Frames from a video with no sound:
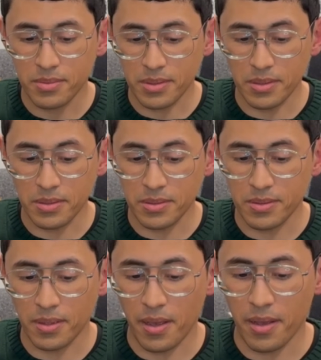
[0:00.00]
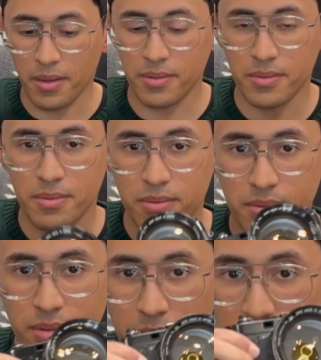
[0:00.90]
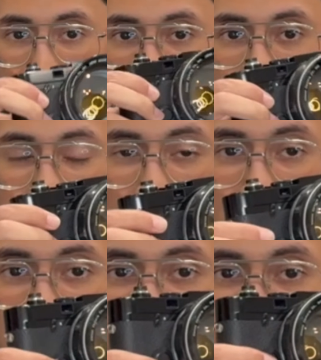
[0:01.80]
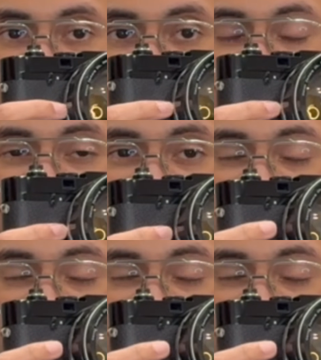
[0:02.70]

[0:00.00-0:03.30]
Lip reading: is that, as you can see, I'm going to zoom in.